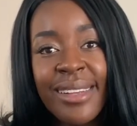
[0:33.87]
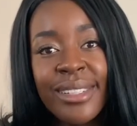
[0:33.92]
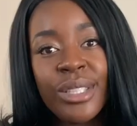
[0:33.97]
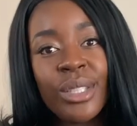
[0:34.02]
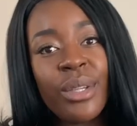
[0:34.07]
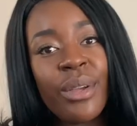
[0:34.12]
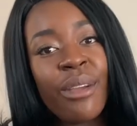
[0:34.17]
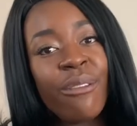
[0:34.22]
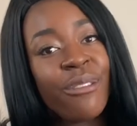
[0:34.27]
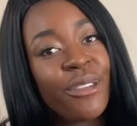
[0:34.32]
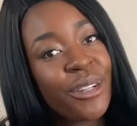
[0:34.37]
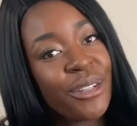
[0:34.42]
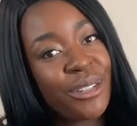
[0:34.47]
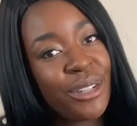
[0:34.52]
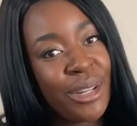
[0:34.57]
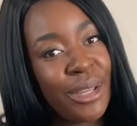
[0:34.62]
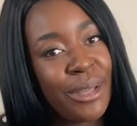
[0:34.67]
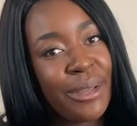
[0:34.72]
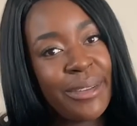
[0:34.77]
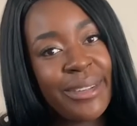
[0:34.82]
So if you're
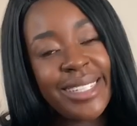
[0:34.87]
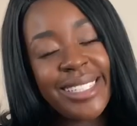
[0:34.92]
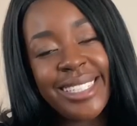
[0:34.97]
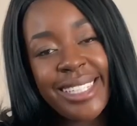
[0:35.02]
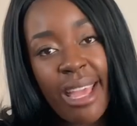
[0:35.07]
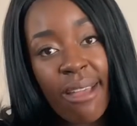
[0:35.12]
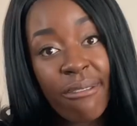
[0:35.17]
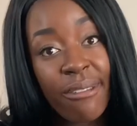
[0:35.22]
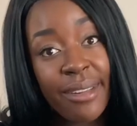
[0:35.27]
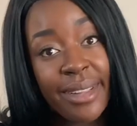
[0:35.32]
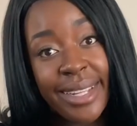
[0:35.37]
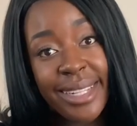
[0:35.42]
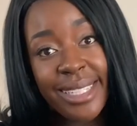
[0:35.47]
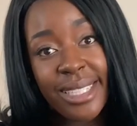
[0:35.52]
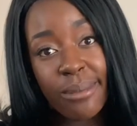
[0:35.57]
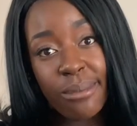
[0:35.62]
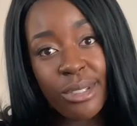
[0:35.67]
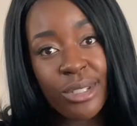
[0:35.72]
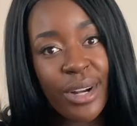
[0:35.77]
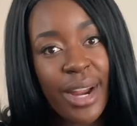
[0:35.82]
new, definitely
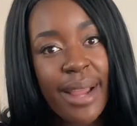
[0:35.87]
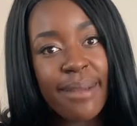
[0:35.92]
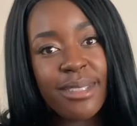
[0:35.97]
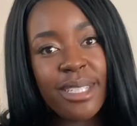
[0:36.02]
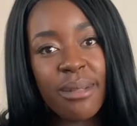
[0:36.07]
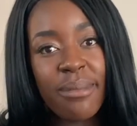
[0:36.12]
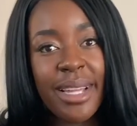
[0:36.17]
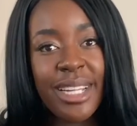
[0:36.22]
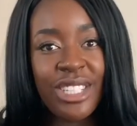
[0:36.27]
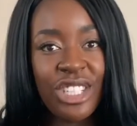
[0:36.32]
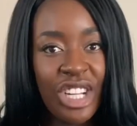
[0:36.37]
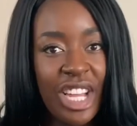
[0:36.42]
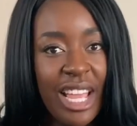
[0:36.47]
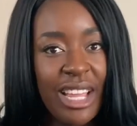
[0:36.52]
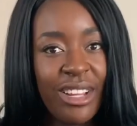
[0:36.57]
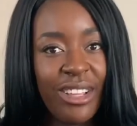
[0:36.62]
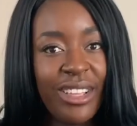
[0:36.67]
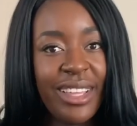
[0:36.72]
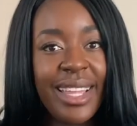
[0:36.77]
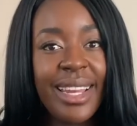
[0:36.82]
subscribe to my
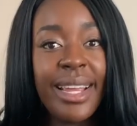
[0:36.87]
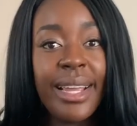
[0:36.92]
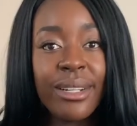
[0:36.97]
channel and